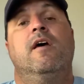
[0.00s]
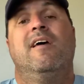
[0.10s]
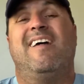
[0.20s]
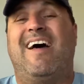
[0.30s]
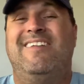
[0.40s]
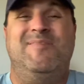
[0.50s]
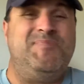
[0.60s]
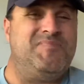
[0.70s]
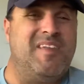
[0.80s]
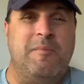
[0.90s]

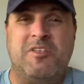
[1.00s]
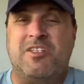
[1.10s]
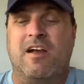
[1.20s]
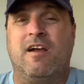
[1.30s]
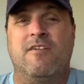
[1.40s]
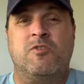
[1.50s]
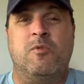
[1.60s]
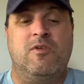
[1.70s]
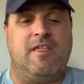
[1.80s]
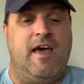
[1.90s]
I'm just not comfortable
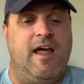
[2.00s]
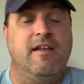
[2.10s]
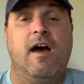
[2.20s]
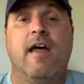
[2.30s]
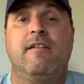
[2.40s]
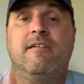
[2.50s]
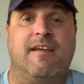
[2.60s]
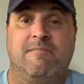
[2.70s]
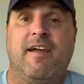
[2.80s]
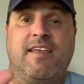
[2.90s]
with that. I know
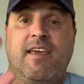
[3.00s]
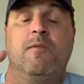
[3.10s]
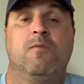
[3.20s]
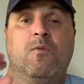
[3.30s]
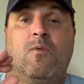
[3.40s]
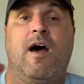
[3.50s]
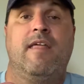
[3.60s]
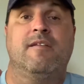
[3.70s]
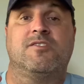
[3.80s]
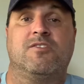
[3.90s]
I get why
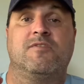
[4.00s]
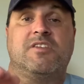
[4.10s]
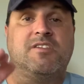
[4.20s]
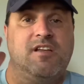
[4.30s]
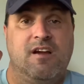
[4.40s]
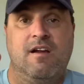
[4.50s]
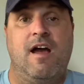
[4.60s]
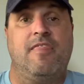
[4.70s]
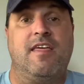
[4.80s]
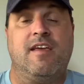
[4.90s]
the service is there.
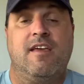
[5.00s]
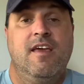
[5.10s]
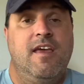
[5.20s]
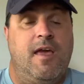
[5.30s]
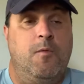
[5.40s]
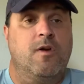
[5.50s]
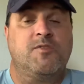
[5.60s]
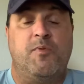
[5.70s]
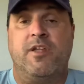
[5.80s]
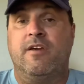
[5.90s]
I think it works
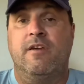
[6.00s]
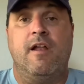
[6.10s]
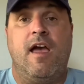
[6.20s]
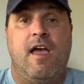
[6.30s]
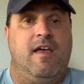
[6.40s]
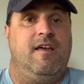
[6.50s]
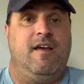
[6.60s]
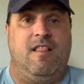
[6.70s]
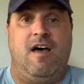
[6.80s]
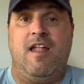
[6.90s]
pretty good.
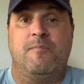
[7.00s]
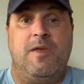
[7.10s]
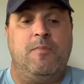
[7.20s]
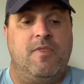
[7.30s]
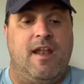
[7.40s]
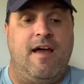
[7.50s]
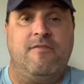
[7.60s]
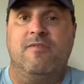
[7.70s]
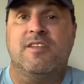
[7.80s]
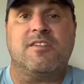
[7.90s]
A lot of people that
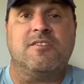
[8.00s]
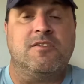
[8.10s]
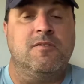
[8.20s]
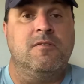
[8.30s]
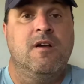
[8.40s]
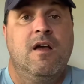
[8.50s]
I've listened to,